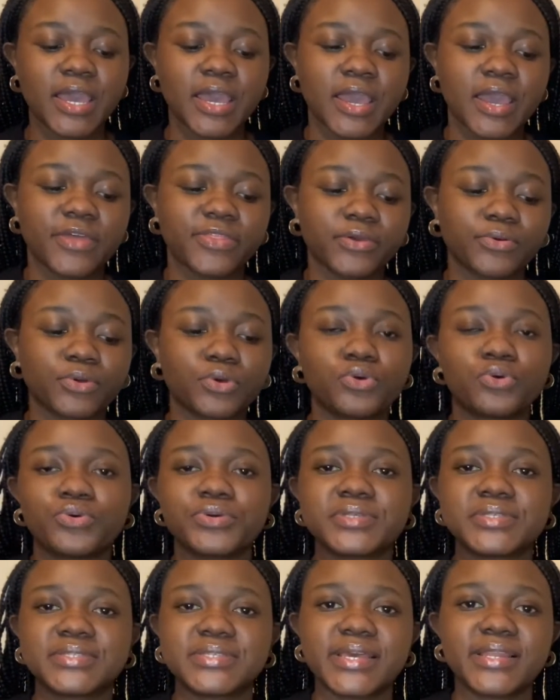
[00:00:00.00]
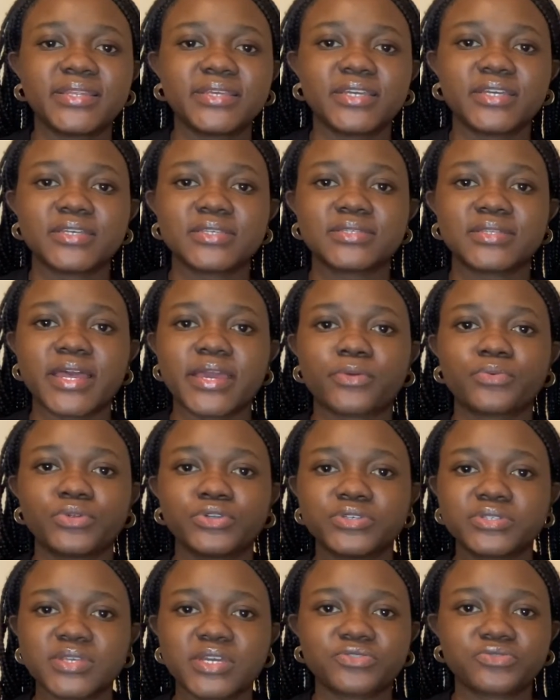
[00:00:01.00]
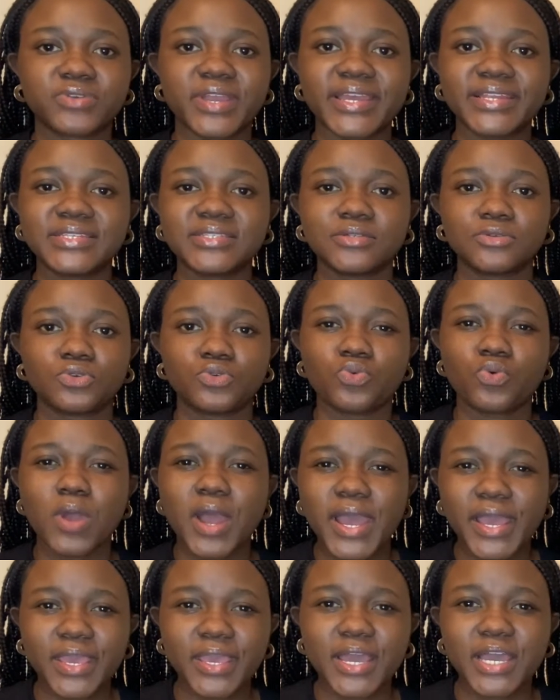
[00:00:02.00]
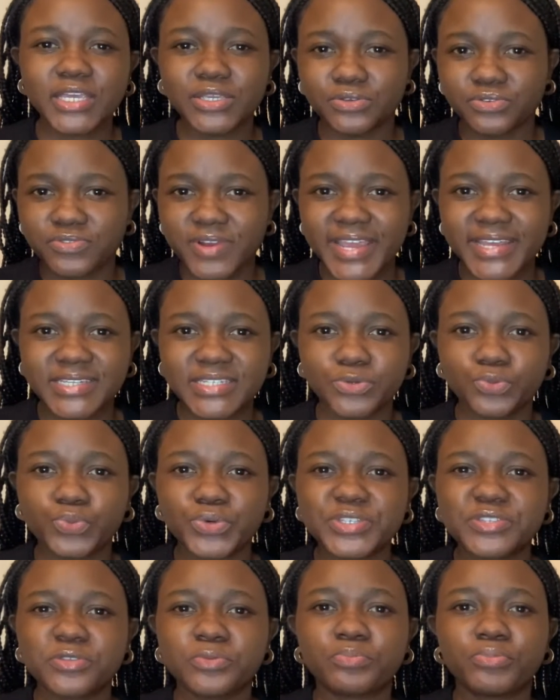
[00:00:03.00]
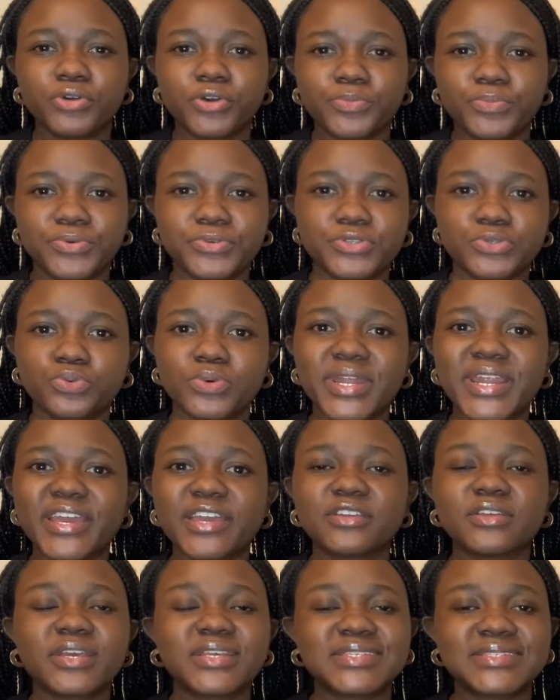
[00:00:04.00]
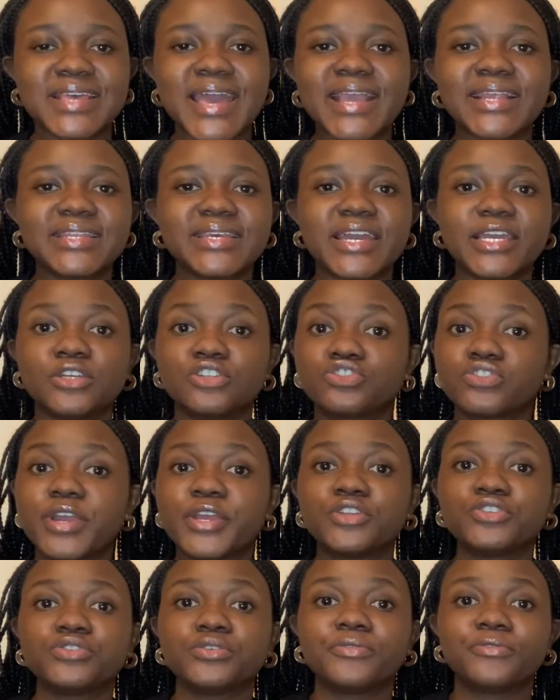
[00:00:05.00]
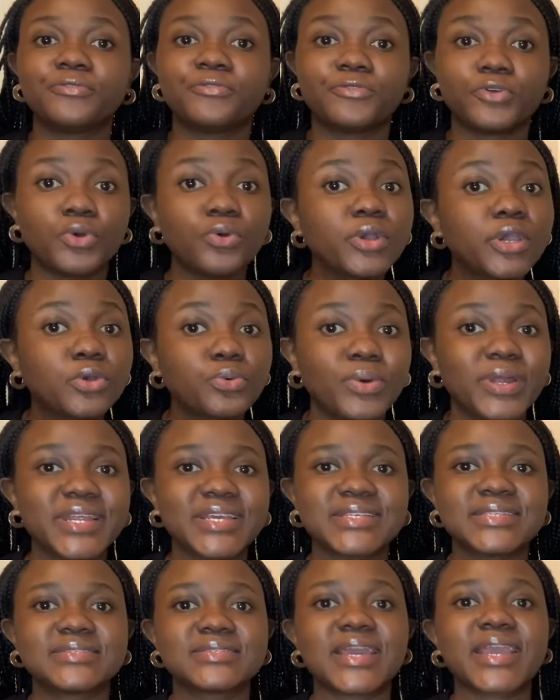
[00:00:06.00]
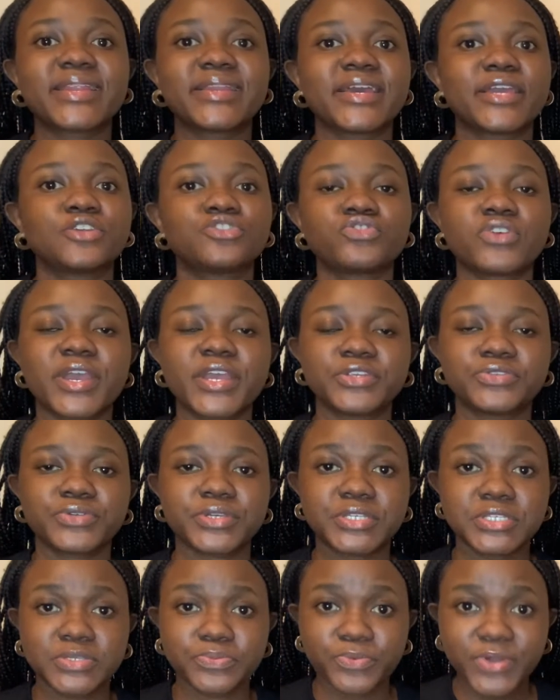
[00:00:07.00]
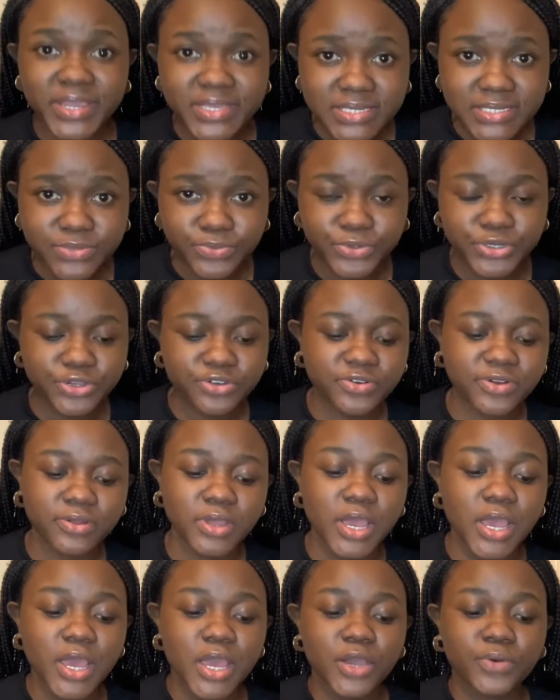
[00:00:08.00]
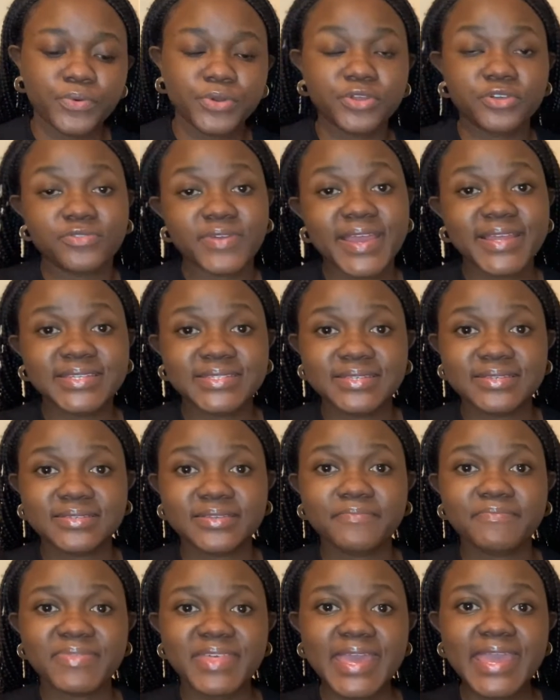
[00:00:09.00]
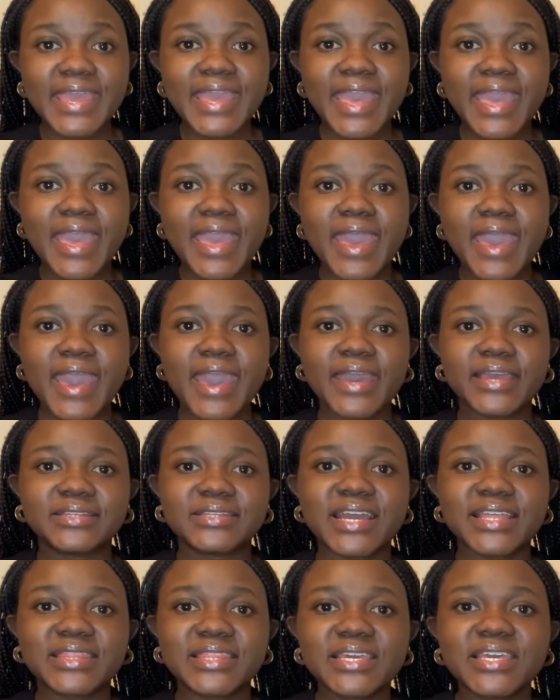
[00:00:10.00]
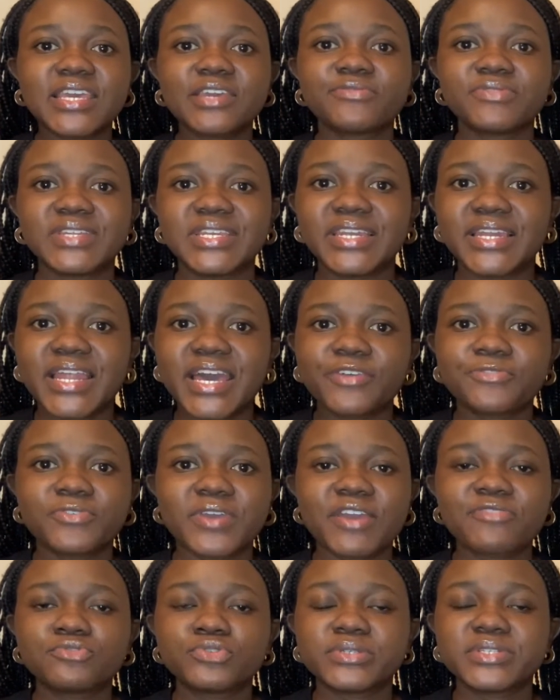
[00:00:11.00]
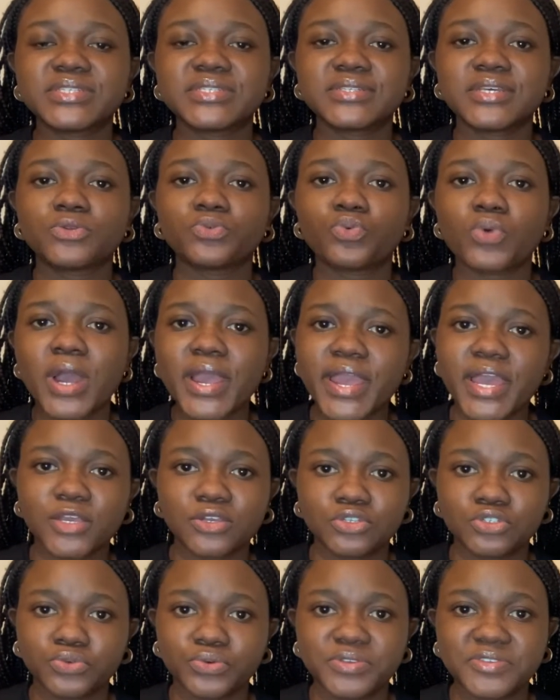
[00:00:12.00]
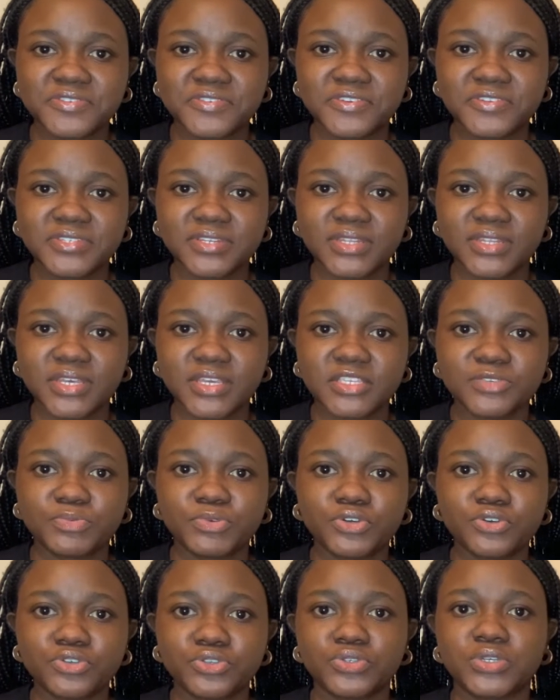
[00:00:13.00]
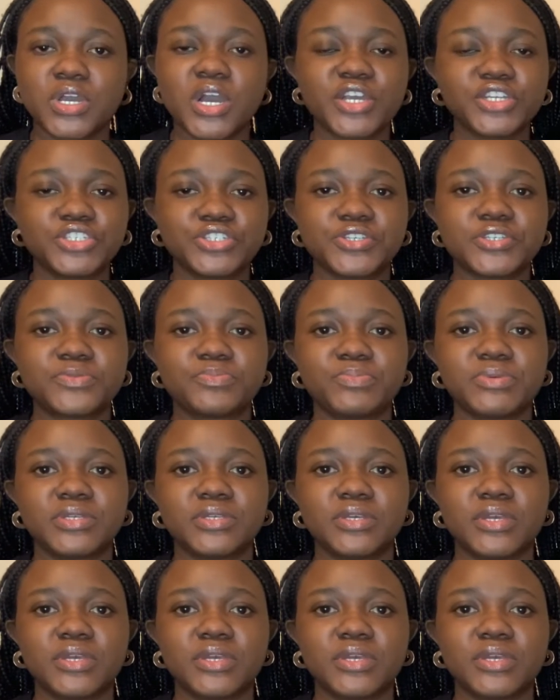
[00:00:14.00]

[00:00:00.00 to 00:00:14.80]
they were always telling us, when you start writing, why are you writing? What's the purpose? Exactly are you trying to evoke? What exactly are you trying to express when you're writing something? And I think even in life, you have to understand why are you doing certain things, because you can't just be